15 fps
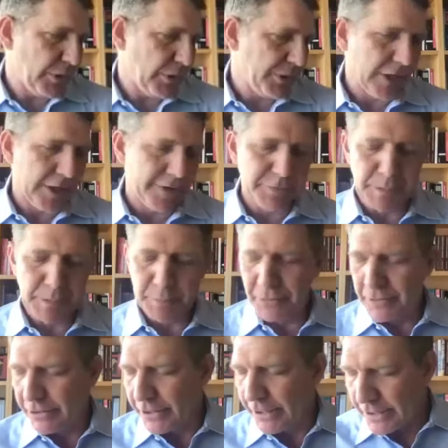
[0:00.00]
what drives
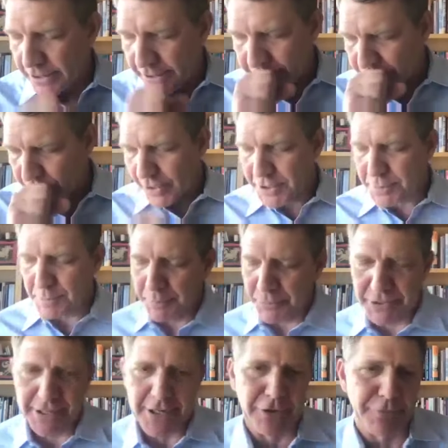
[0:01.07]
people, or draws
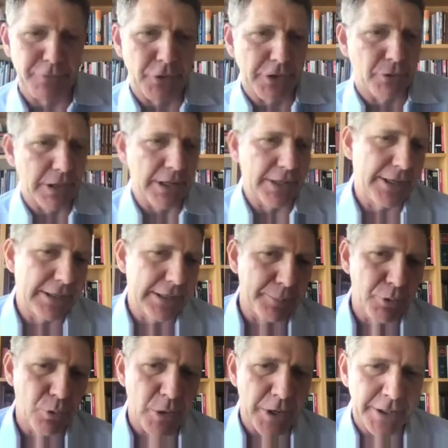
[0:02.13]
people to California? I think
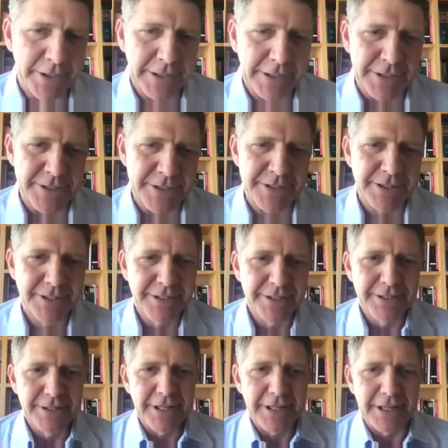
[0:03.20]
number one is
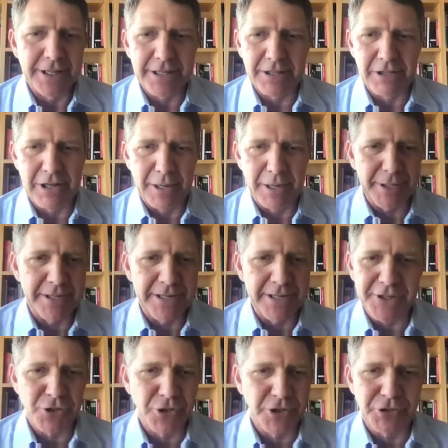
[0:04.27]
uh, climate and
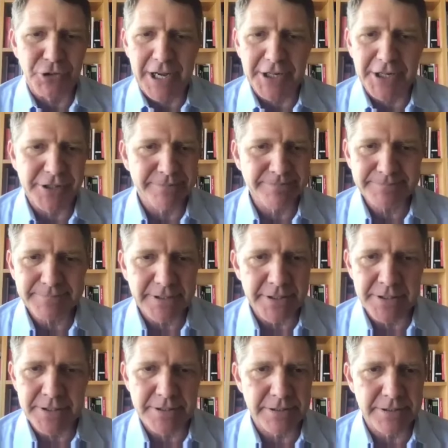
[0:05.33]
natural attraction
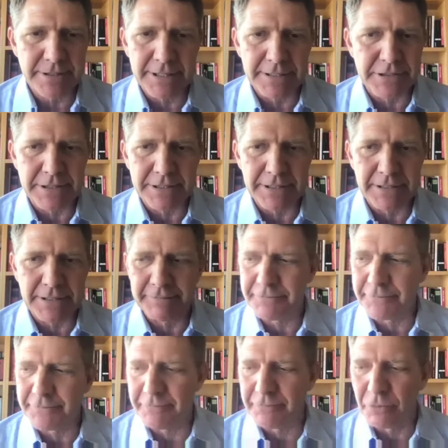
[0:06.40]
is, is
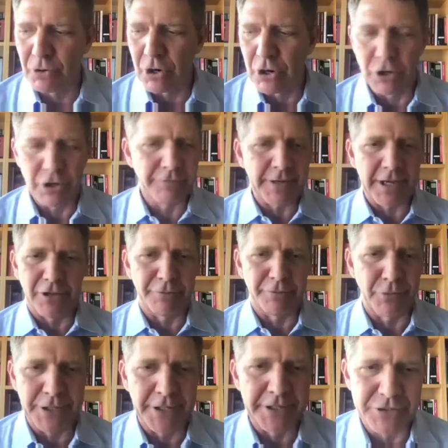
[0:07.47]
for all of
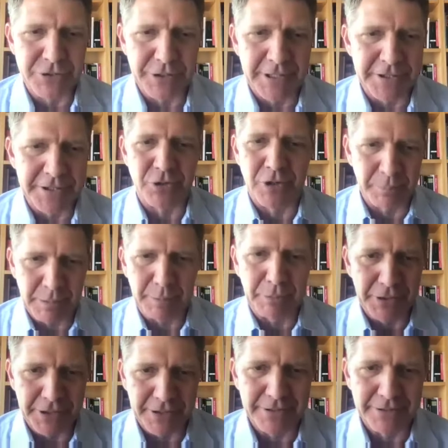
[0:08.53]
California history, that's drawn
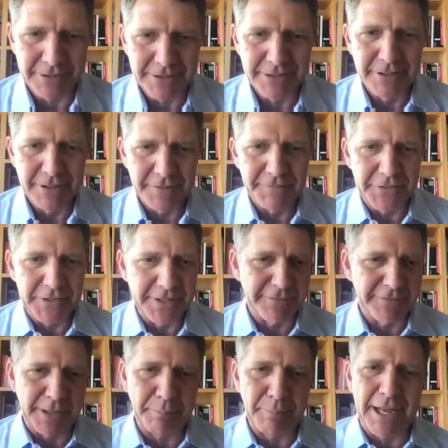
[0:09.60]
people here. You think
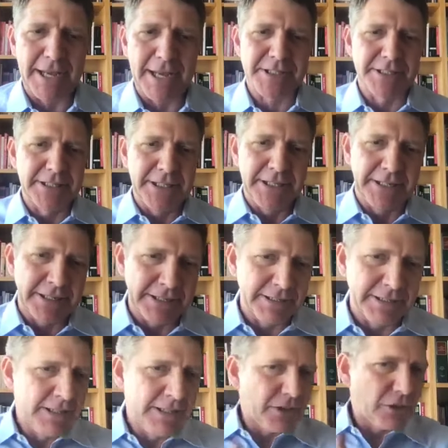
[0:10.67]
of like
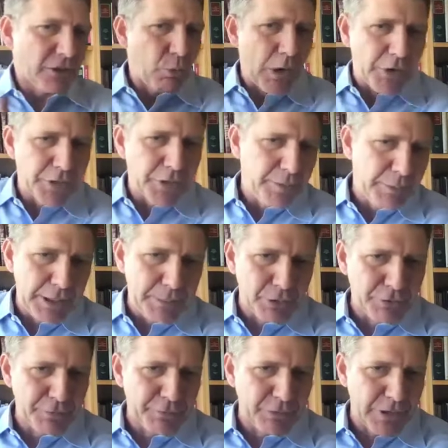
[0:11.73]
Pasadena, the wealthy
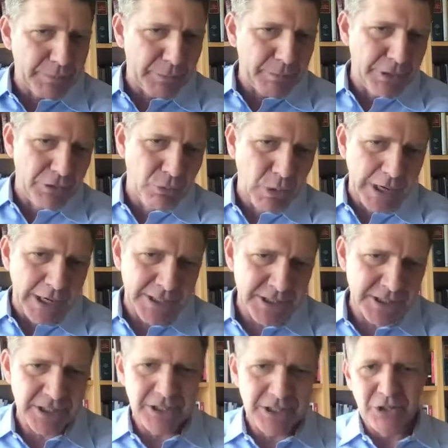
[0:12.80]
people from the
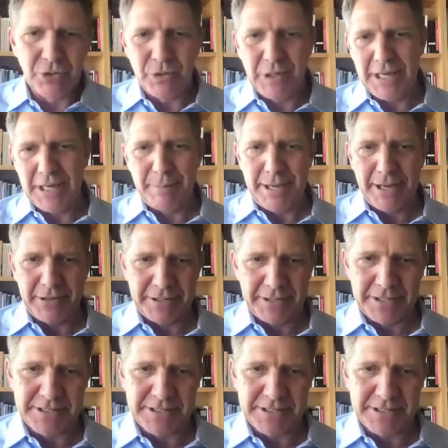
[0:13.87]
Midwest who came out and